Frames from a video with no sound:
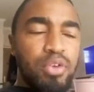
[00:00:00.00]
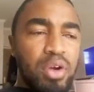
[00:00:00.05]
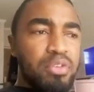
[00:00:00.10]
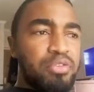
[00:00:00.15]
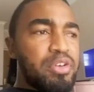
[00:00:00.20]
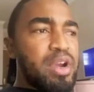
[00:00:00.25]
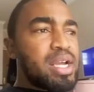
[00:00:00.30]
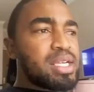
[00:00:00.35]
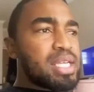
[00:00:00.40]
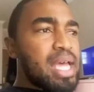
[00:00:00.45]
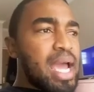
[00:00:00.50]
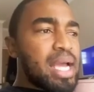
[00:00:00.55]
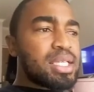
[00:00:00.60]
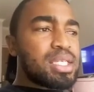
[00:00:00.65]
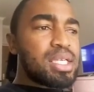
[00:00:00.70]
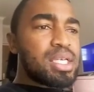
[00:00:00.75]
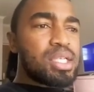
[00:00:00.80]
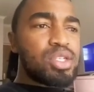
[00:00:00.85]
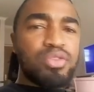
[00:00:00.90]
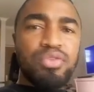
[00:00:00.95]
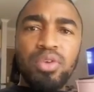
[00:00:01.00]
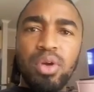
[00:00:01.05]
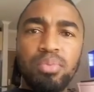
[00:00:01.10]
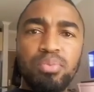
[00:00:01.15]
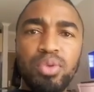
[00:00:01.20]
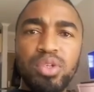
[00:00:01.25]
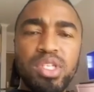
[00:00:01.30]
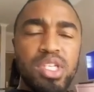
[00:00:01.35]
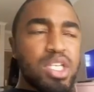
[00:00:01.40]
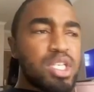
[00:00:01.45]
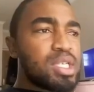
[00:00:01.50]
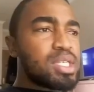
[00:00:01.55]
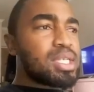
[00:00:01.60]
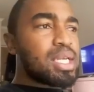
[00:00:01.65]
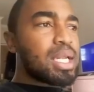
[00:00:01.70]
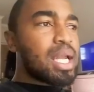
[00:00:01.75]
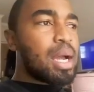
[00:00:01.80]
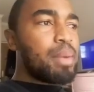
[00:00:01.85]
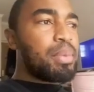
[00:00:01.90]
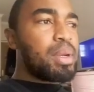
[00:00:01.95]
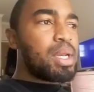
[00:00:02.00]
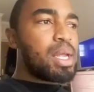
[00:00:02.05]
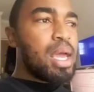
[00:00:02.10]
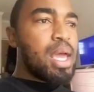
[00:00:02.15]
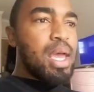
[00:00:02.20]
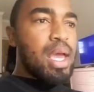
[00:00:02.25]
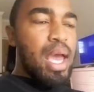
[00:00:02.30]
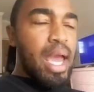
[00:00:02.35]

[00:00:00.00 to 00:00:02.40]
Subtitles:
got various actors, you've got musicians that come in.